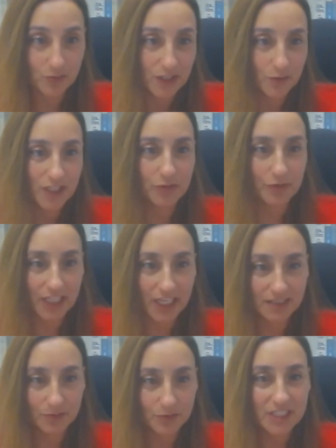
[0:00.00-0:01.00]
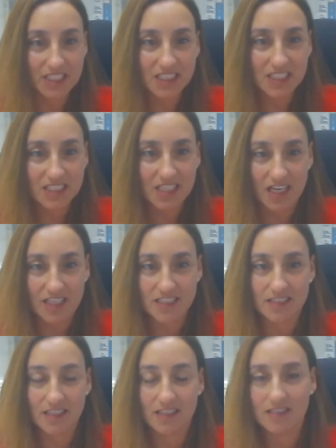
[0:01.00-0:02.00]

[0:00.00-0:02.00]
We synthesize it